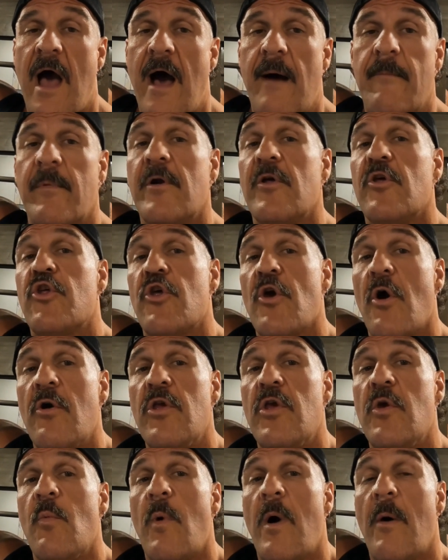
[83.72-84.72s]
I'm going to show
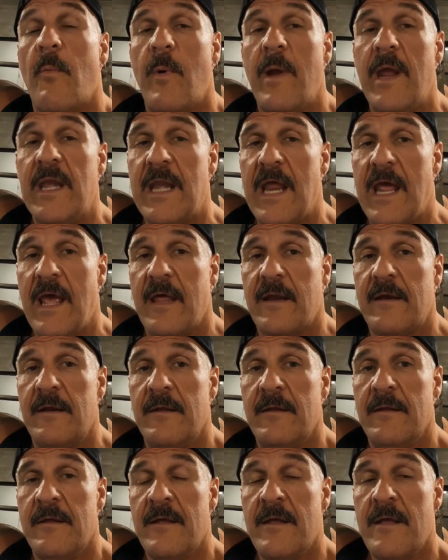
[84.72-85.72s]
you what we did.
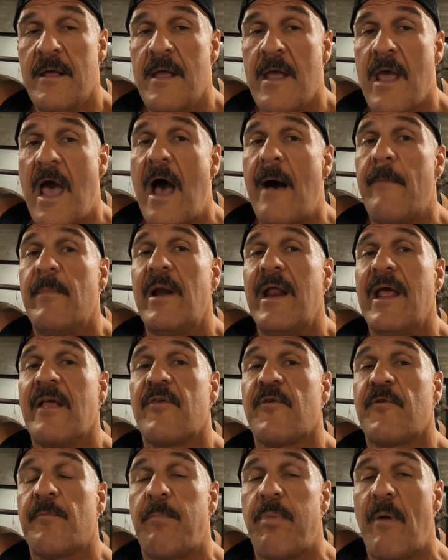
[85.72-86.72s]
I'm going to
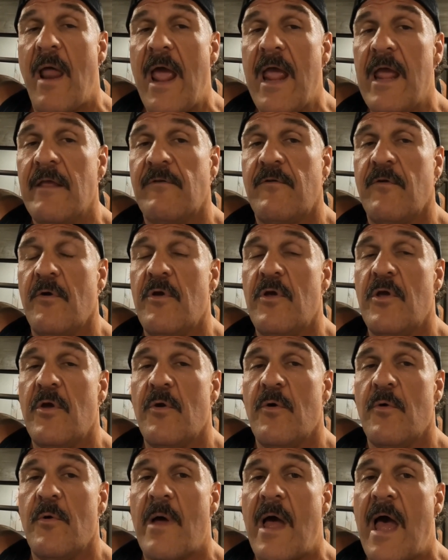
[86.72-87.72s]
explain to
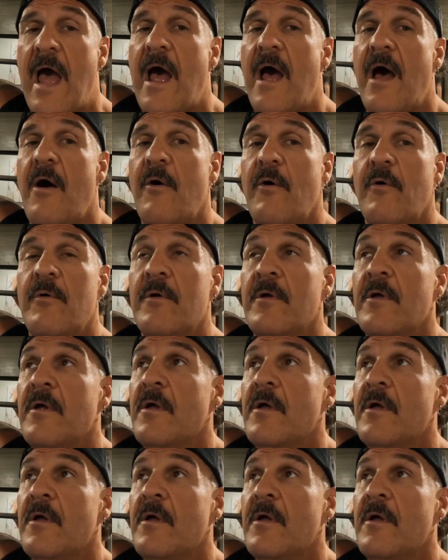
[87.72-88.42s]
you how